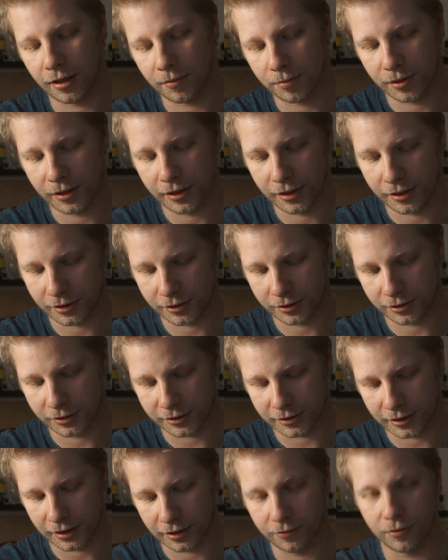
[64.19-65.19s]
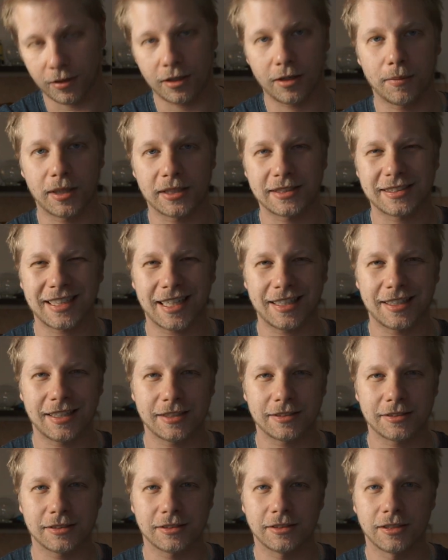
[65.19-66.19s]
up here to see what are my
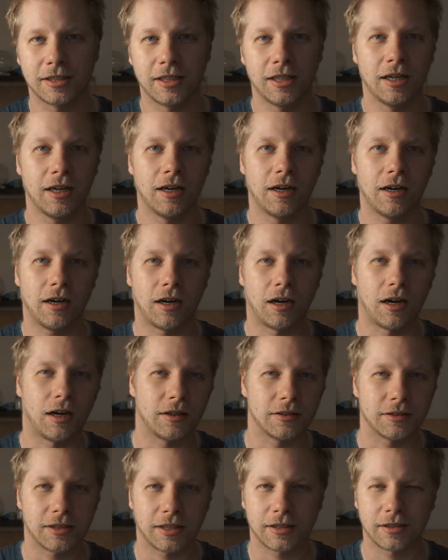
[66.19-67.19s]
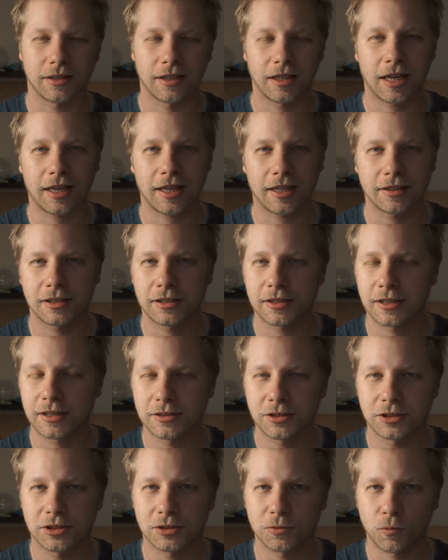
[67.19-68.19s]
settings on, and then I
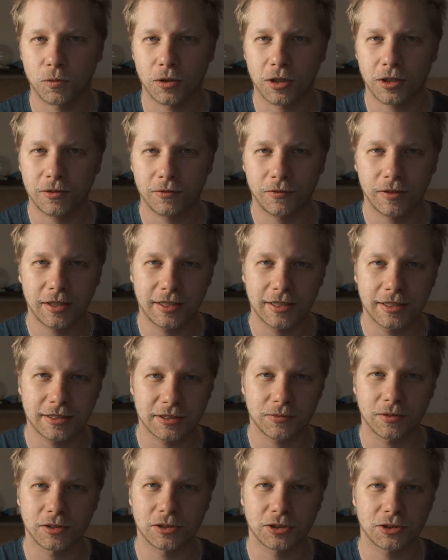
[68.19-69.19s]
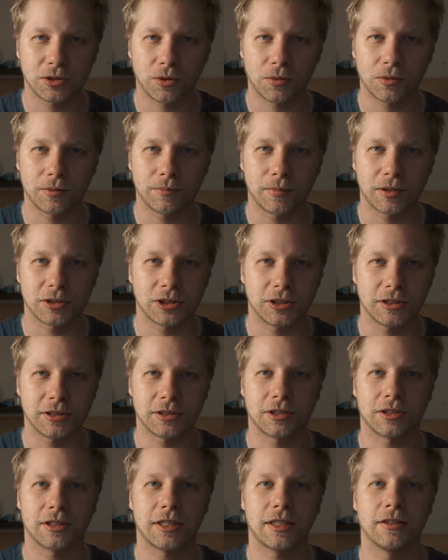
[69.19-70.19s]
can just work with this one so much
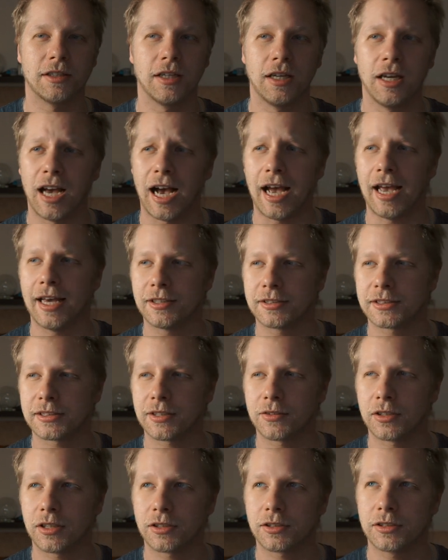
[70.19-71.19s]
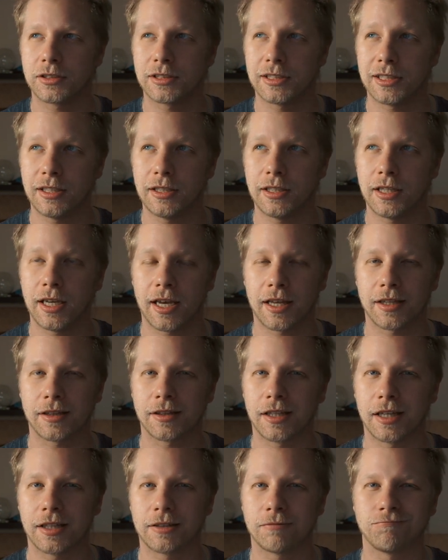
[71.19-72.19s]
easier than I had a 700D,
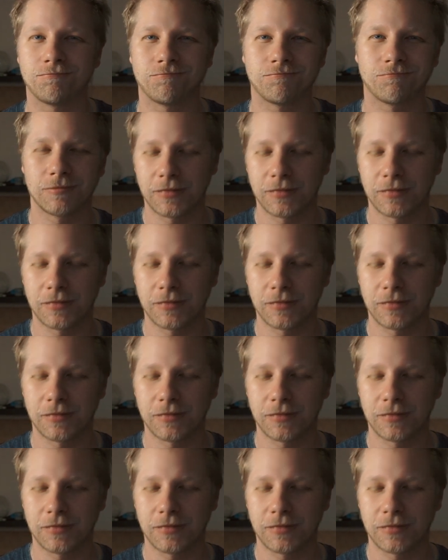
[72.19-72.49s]
and that